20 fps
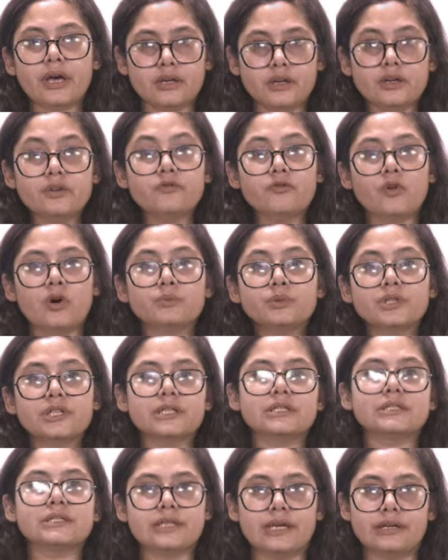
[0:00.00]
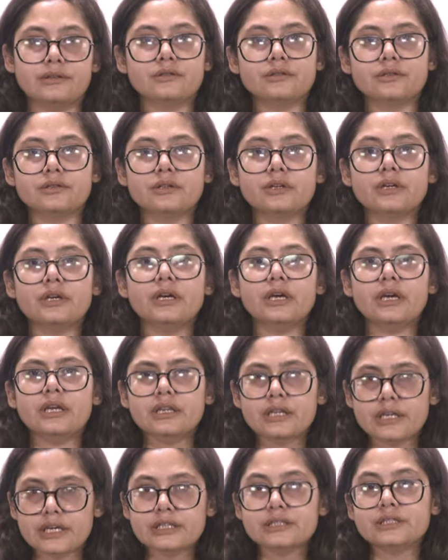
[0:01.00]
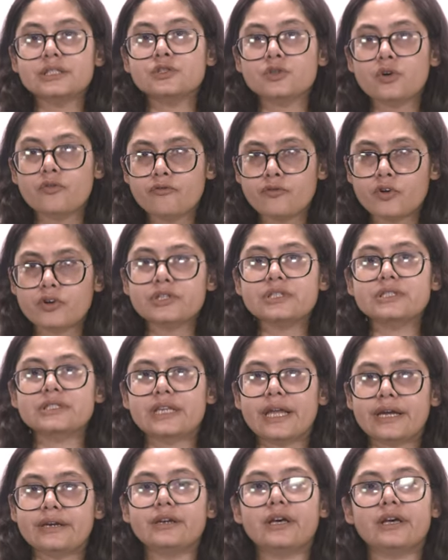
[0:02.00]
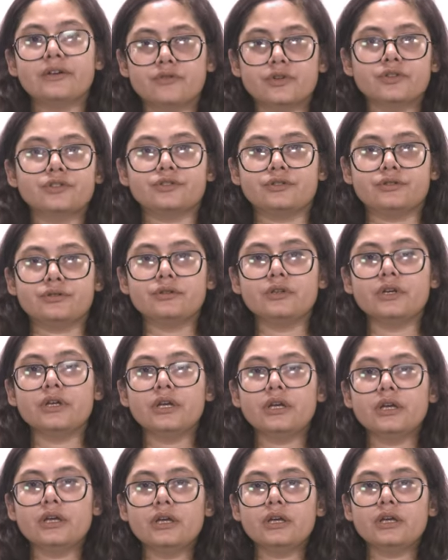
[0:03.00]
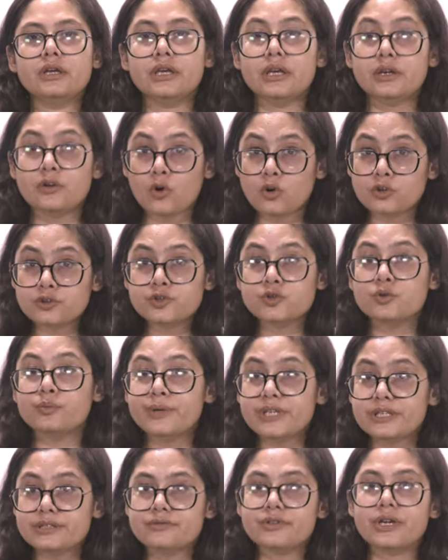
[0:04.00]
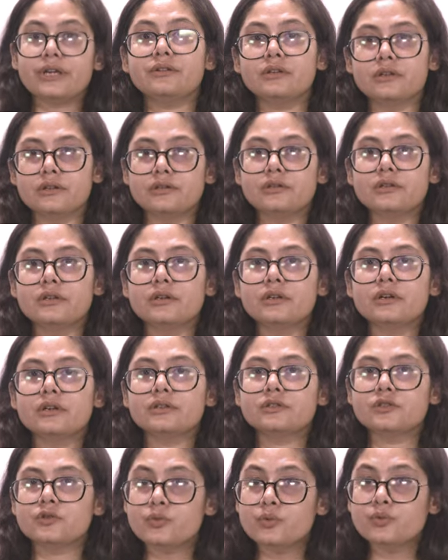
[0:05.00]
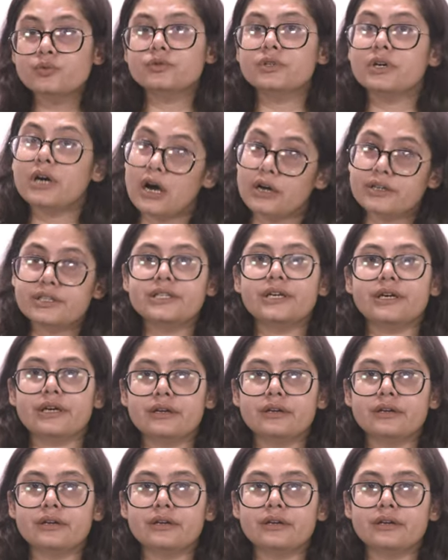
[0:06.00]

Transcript: informed consent in cases of forest land diversion can also be strengthened through the RTI.